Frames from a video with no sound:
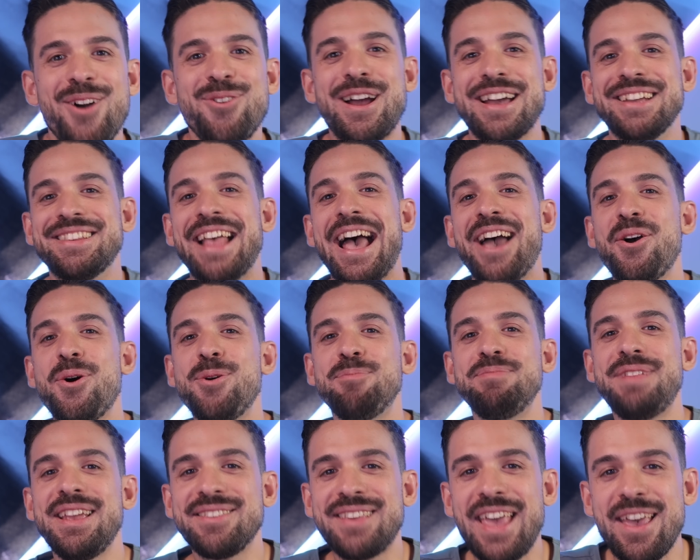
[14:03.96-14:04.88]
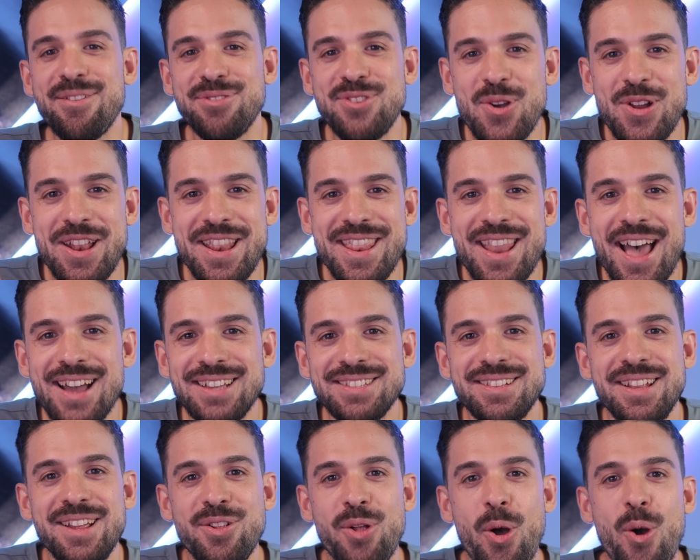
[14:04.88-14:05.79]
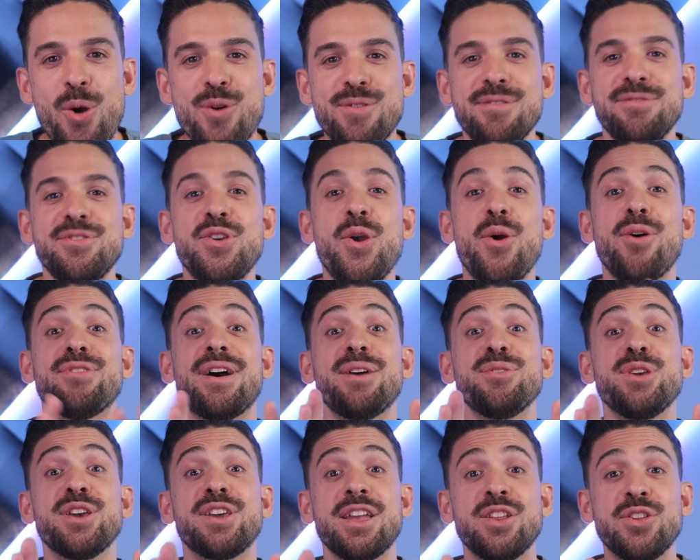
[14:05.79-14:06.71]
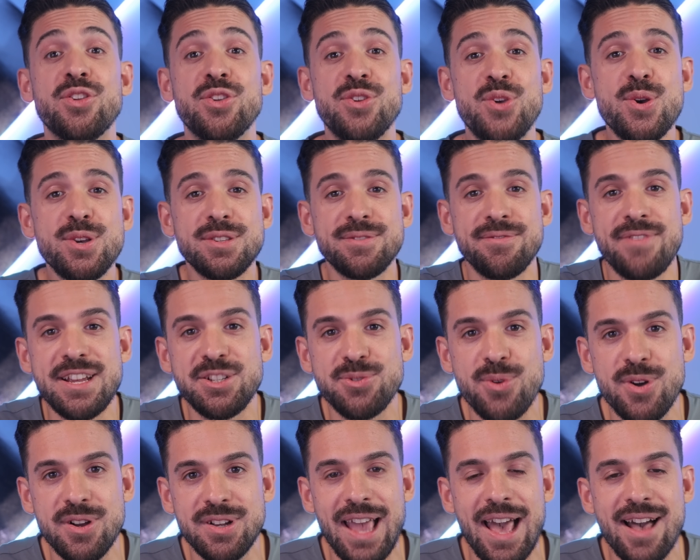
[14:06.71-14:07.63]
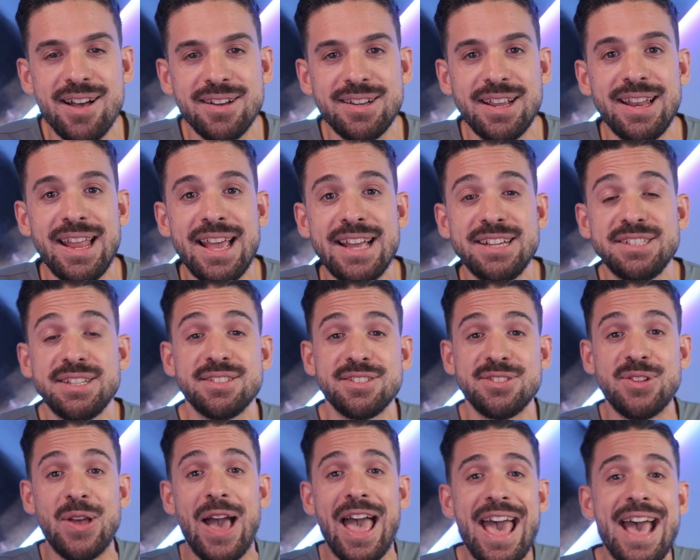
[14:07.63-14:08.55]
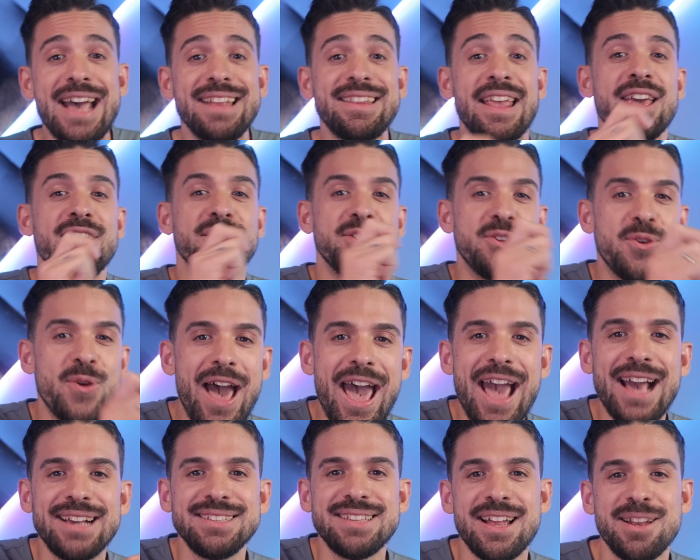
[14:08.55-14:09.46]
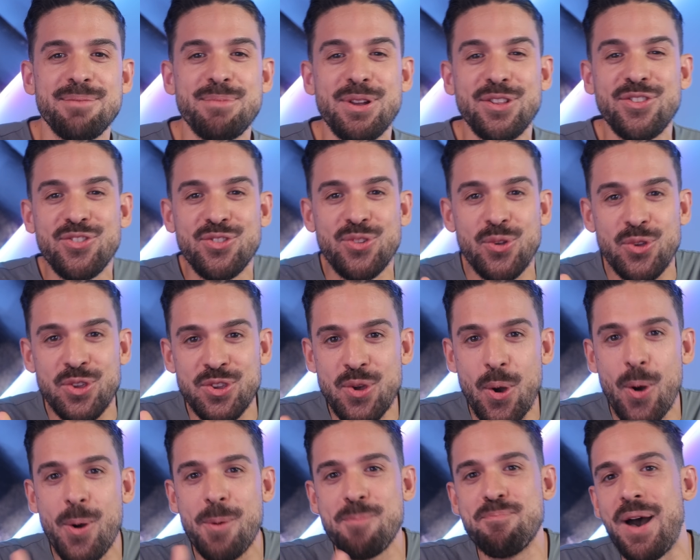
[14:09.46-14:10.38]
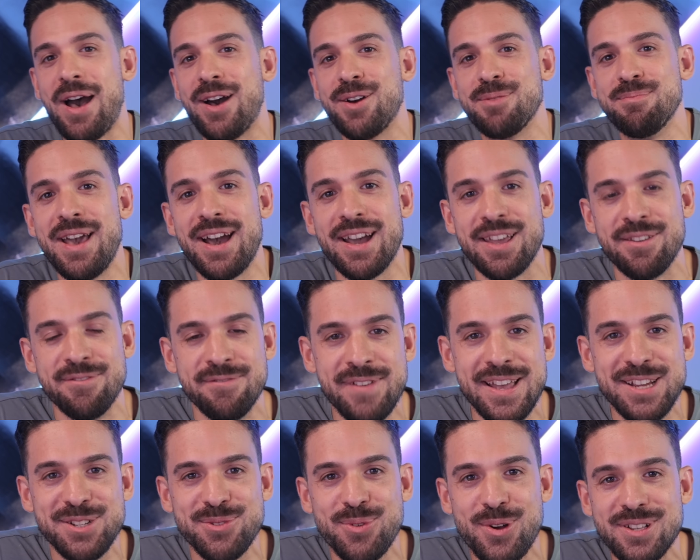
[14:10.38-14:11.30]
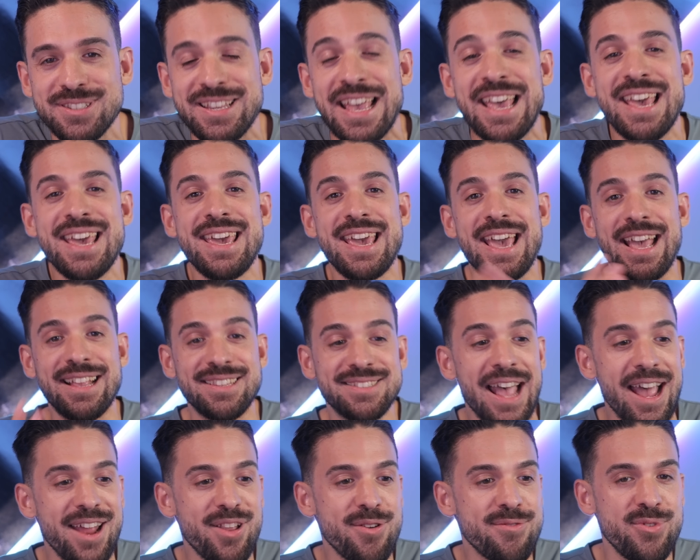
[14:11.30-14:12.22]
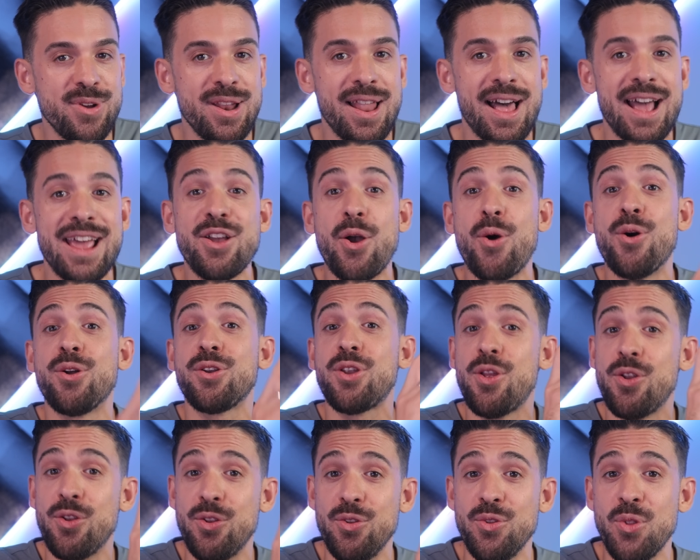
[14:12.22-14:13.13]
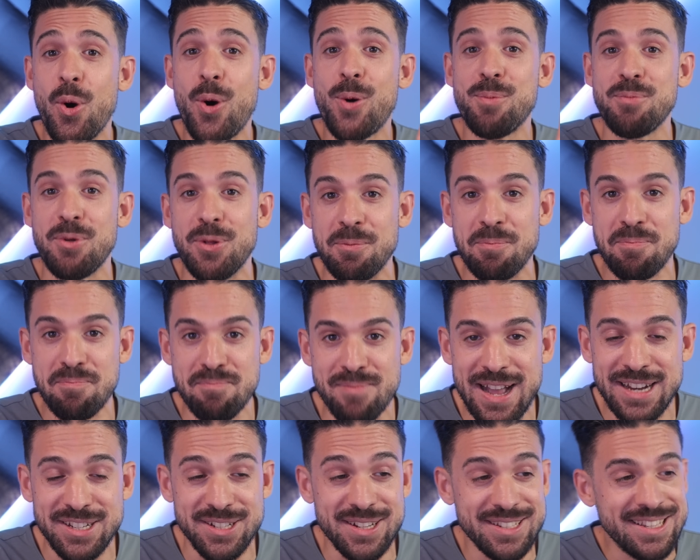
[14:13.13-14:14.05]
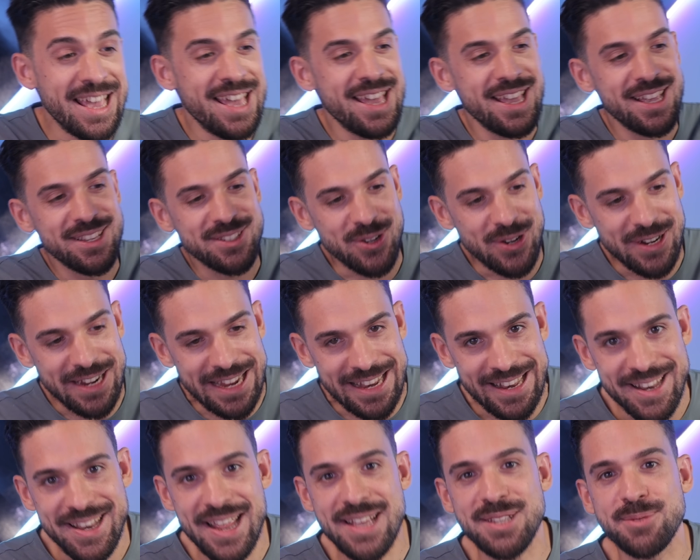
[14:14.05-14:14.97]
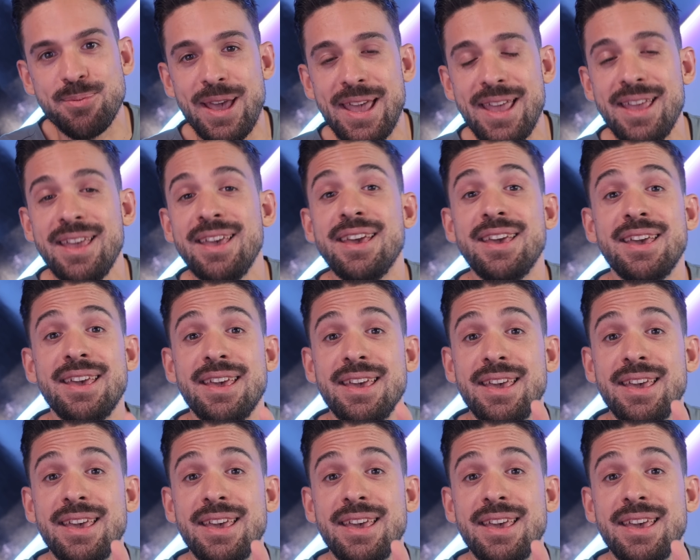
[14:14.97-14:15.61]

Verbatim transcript: Alright, I hope this gives you a nice little overview of how you can use visual calculations to add UX elements to your Power BI visuals instead of relying on normal measures. So in this way,